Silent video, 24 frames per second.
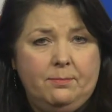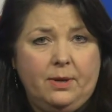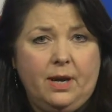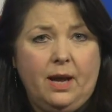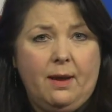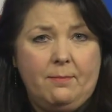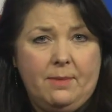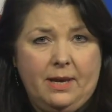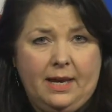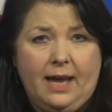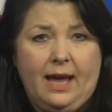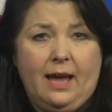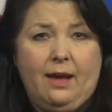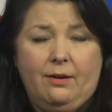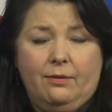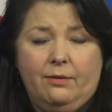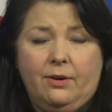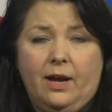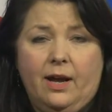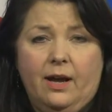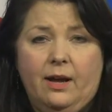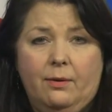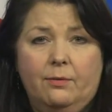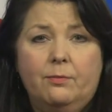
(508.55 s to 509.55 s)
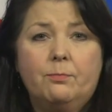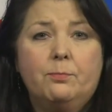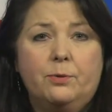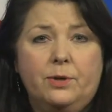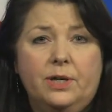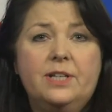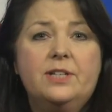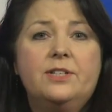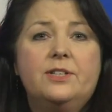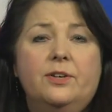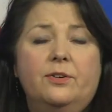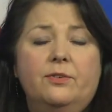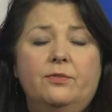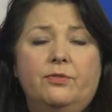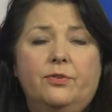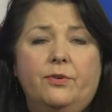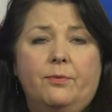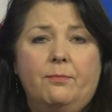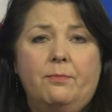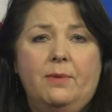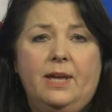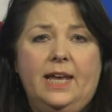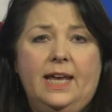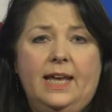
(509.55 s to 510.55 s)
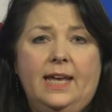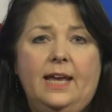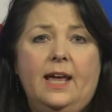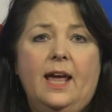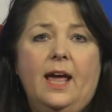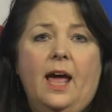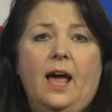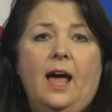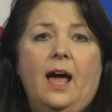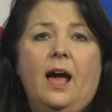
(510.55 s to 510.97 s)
coming out pretty soon from me